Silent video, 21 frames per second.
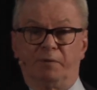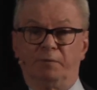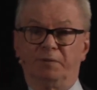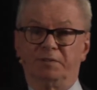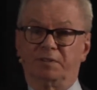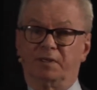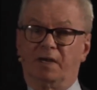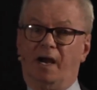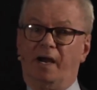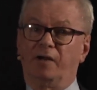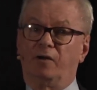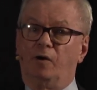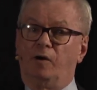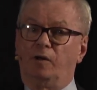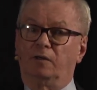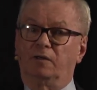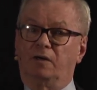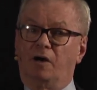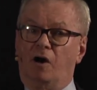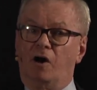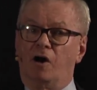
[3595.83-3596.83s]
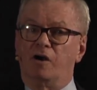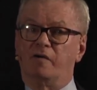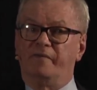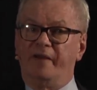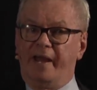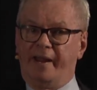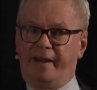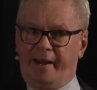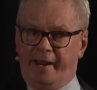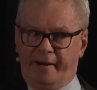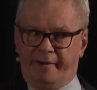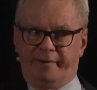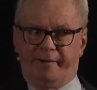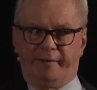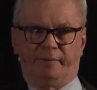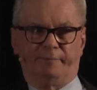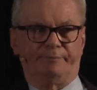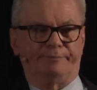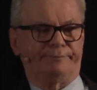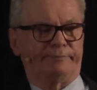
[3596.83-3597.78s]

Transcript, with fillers: was a guy called Carr Van Anda.